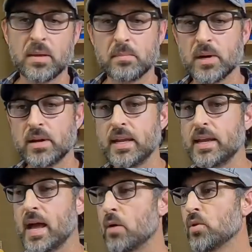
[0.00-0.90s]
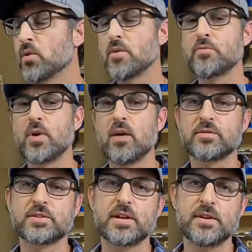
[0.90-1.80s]
But anyhow, we're going to go through all the
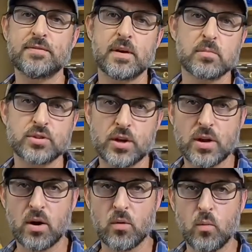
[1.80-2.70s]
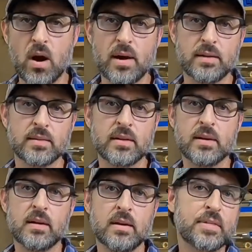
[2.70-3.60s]
stuff. I'm going to show y'all what
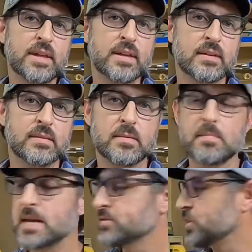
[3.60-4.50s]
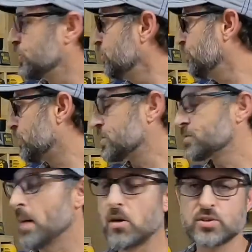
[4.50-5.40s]
I think makes it good for a
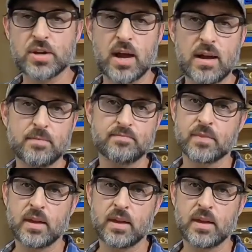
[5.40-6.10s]
small shop.